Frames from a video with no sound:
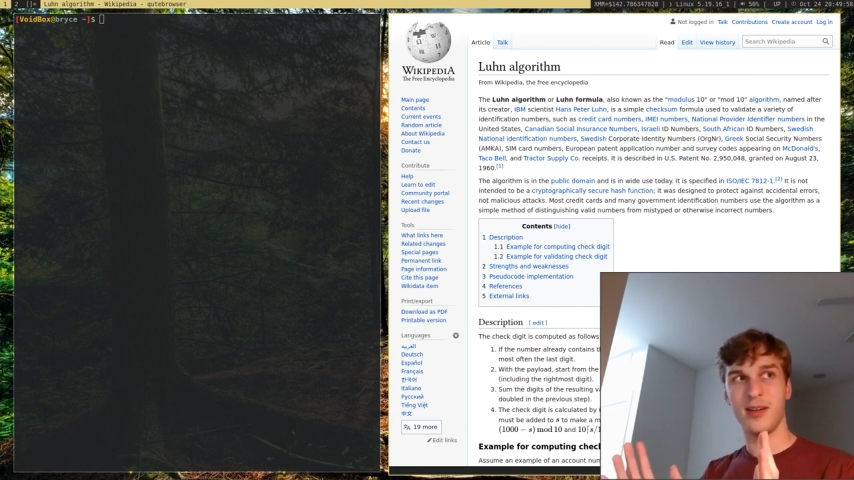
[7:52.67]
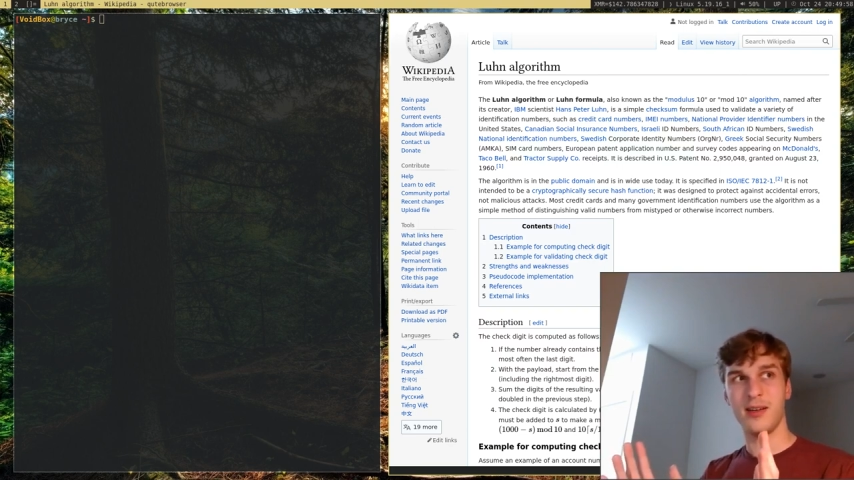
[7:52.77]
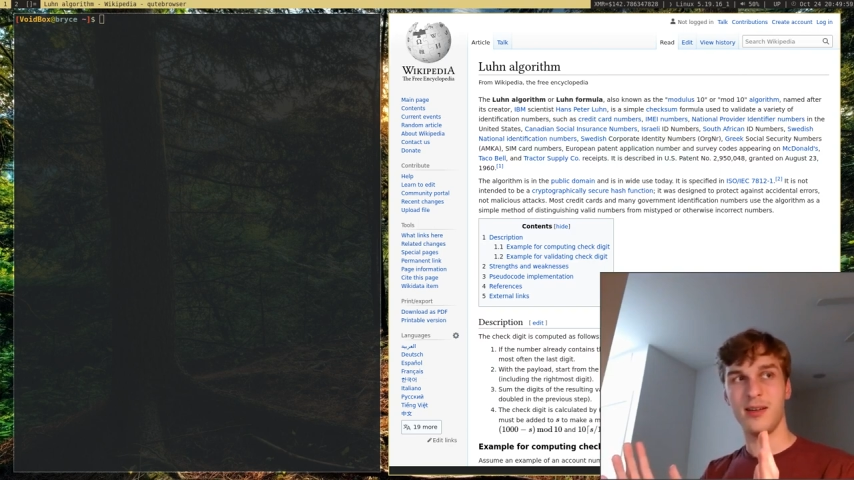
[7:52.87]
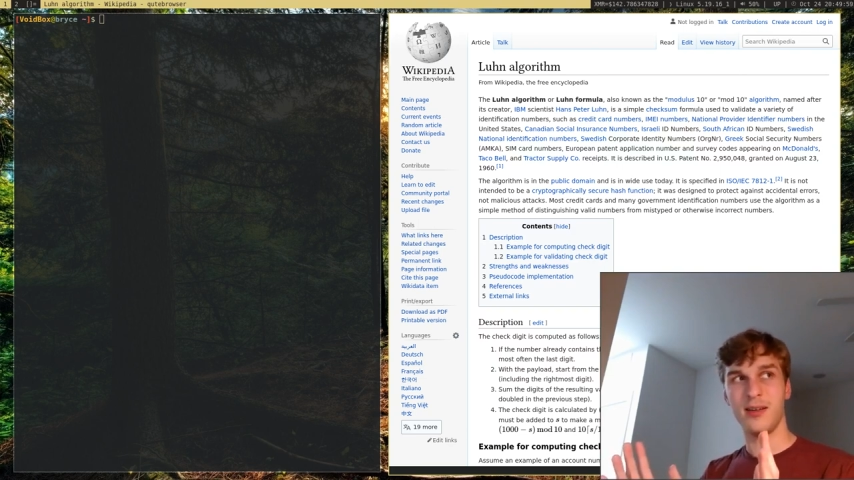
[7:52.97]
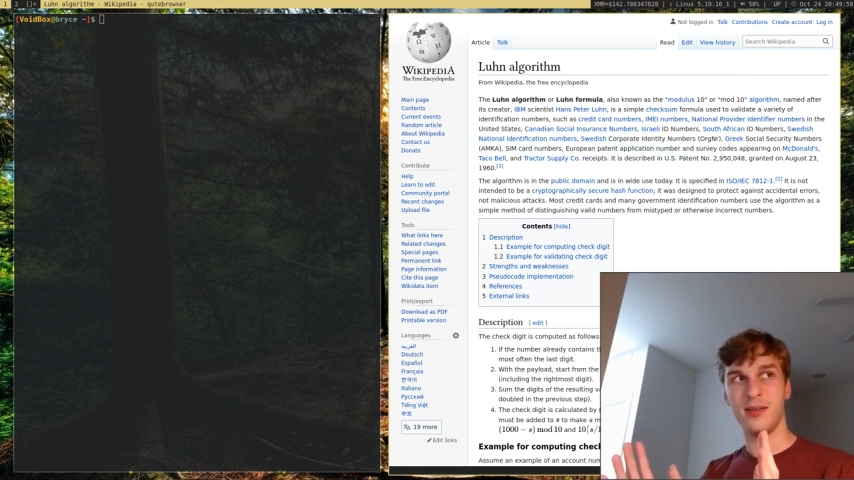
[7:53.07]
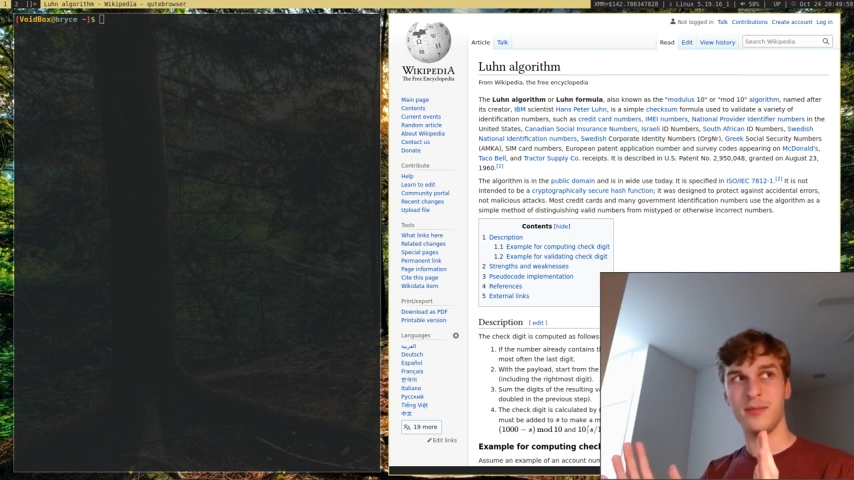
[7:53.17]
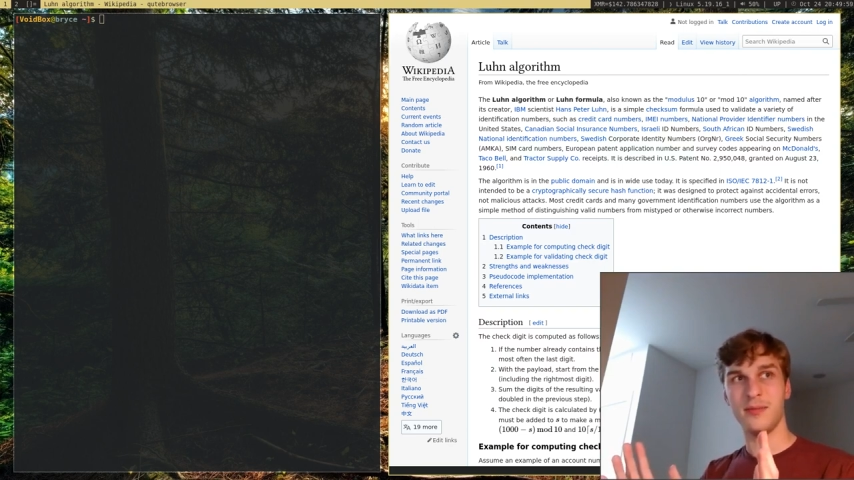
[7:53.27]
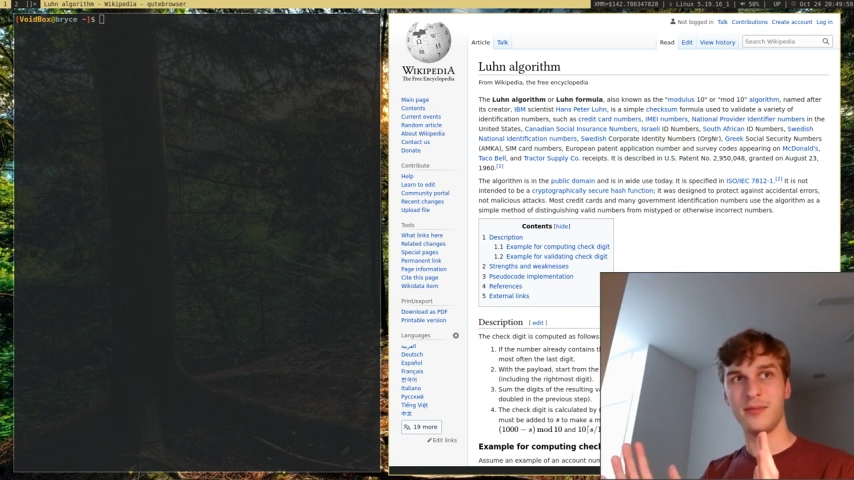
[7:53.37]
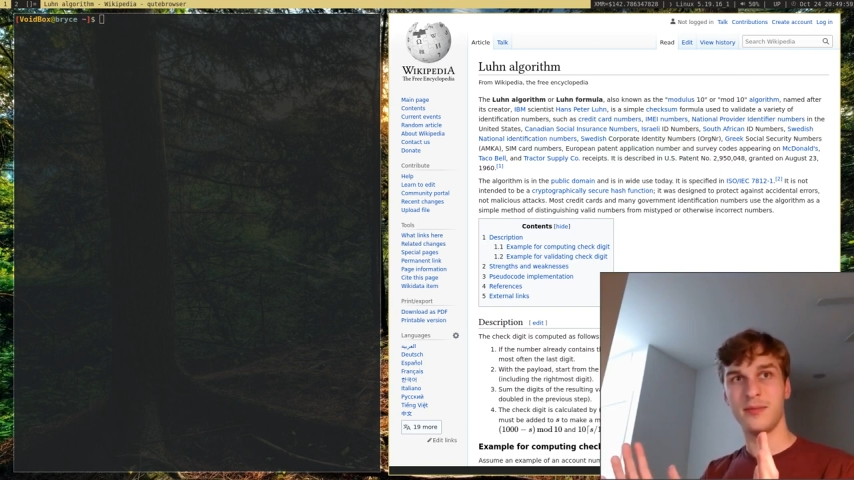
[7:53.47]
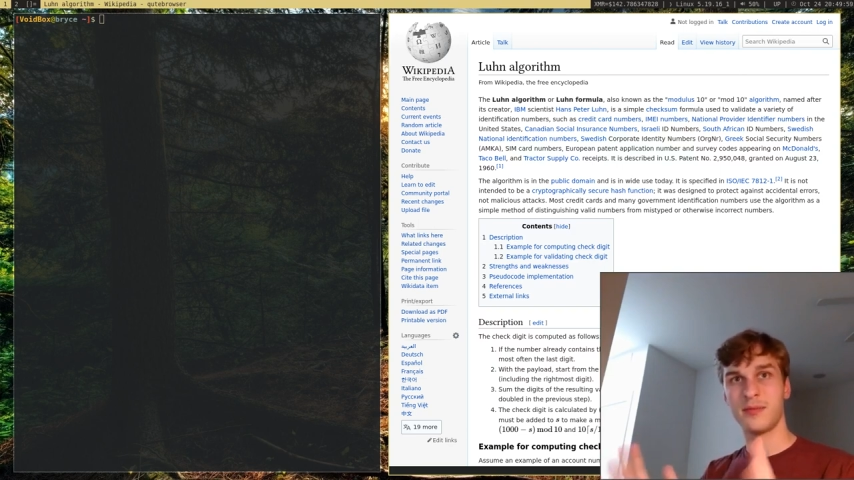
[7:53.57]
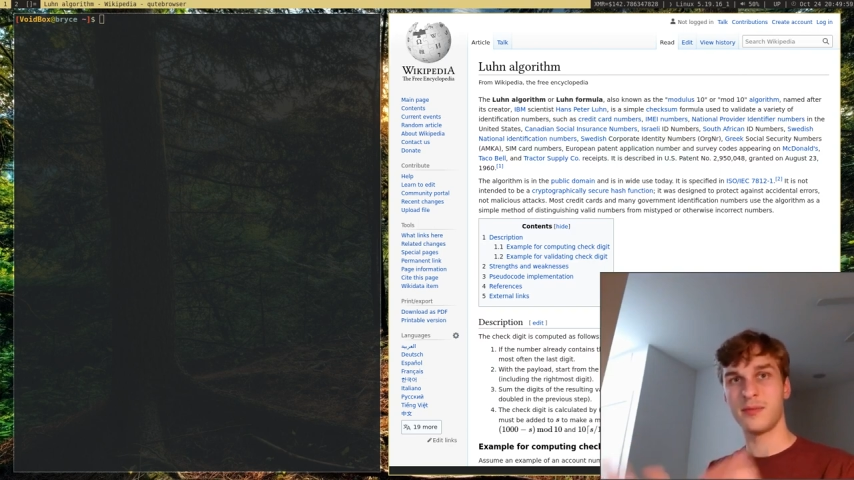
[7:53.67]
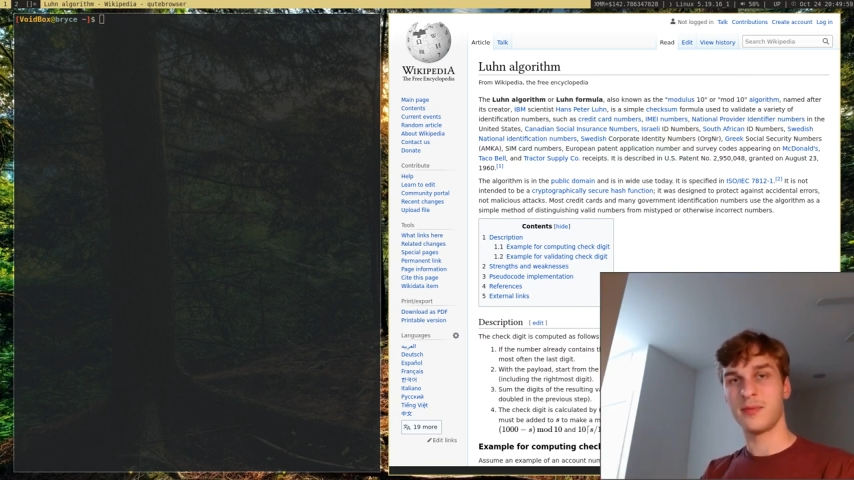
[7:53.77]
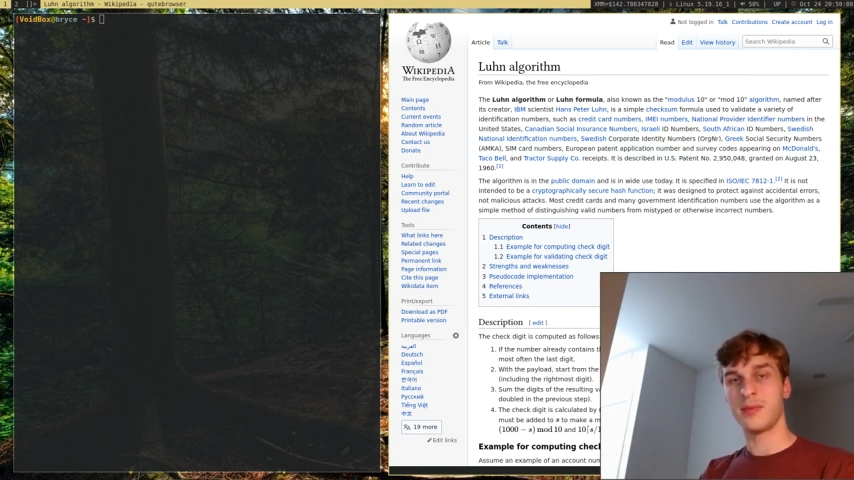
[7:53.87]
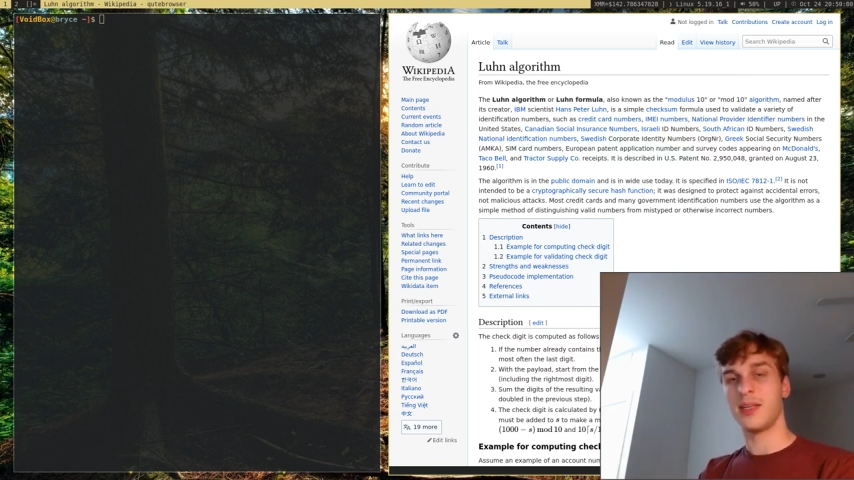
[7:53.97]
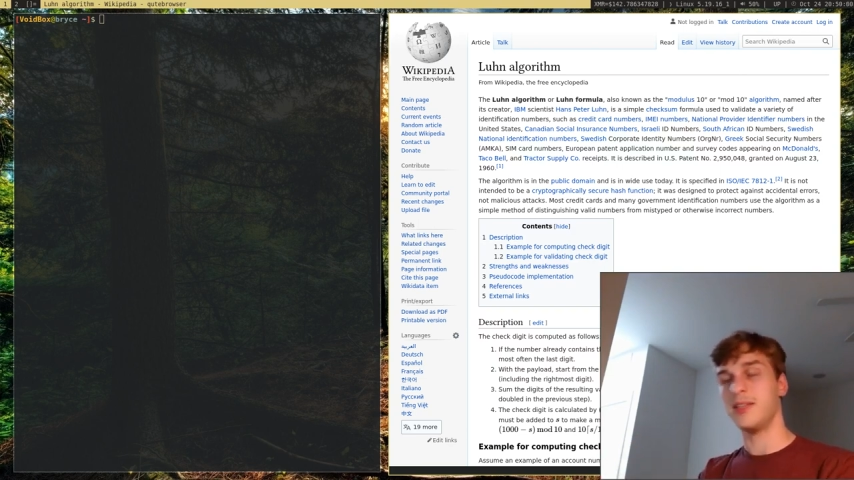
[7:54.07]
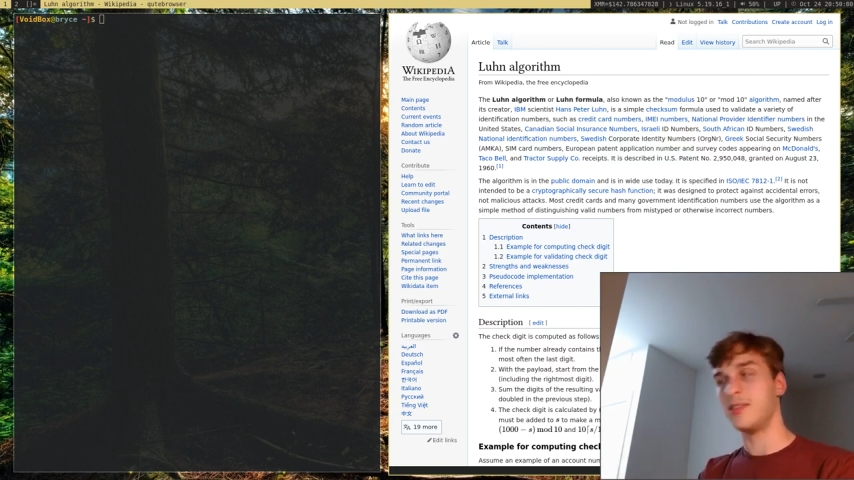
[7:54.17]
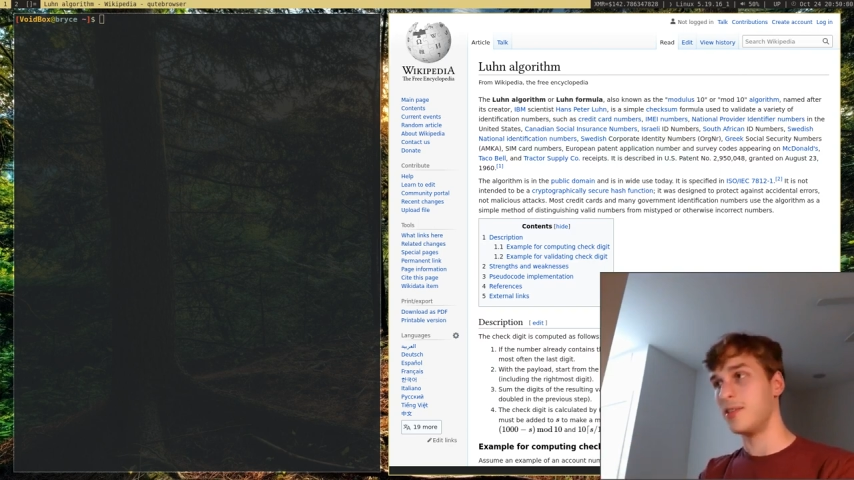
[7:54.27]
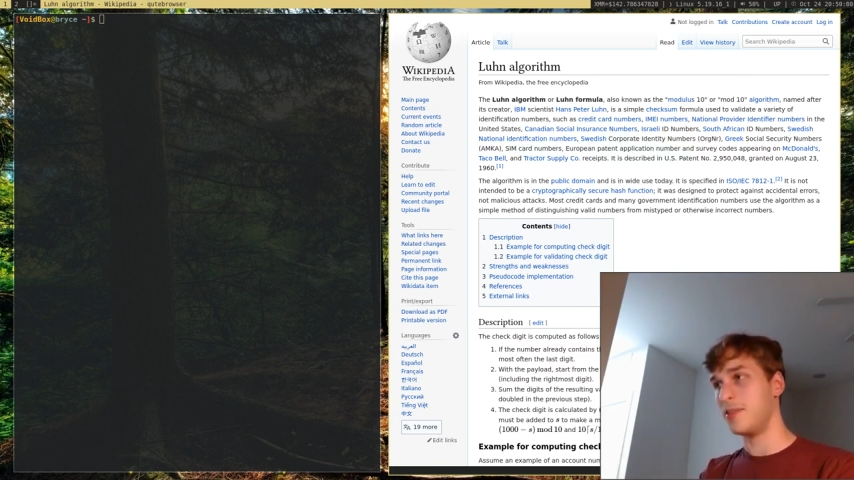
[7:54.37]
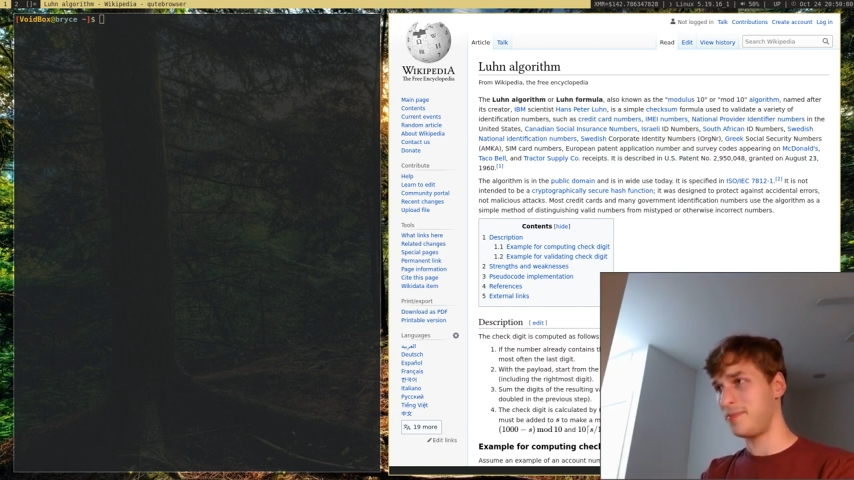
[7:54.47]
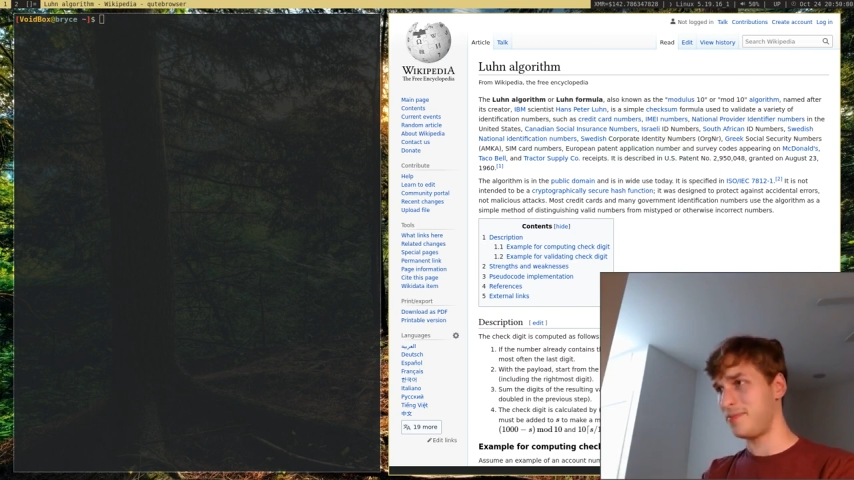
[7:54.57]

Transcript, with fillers: Um, and so